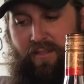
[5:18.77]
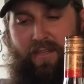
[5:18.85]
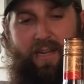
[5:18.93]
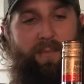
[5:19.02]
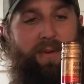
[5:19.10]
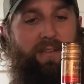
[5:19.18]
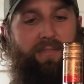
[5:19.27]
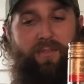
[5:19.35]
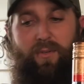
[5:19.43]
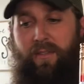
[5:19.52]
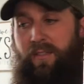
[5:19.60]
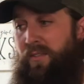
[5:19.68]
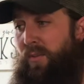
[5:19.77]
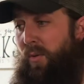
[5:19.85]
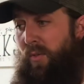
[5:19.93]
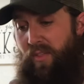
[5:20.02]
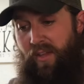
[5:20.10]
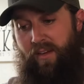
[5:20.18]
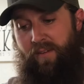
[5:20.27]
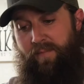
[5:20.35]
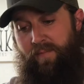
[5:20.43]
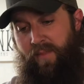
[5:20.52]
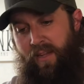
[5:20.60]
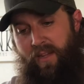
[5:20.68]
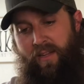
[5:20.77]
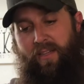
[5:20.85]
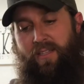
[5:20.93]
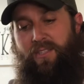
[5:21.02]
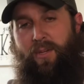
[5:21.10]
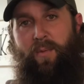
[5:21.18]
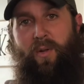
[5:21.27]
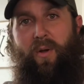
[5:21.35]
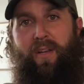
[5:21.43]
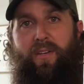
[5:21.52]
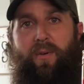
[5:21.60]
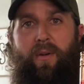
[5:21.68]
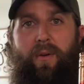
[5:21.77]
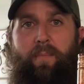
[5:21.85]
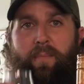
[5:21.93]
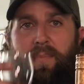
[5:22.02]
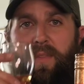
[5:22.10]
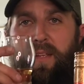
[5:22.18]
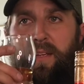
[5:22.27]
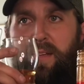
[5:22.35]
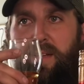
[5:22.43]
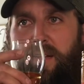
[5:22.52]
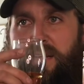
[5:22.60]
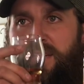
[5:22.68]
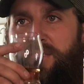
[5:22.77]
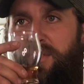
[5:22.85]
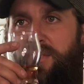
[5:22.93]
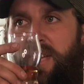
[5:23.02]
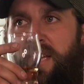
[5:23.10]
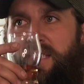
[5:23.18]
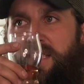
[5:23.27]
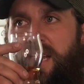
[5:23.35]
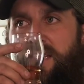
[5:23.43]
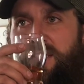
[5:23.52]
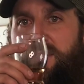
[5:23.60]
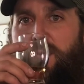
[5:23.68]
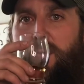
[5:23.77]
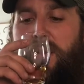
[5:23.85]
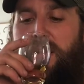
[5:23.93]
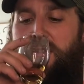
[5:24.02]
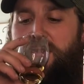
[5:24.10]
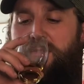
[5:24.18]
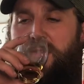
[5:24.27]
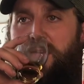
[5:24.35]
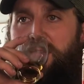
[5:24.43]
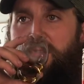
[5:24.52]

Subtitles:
I'm gonna have to drink this whole thing. So I'm gonna go ahead and do an initial taste test of the regular stuff.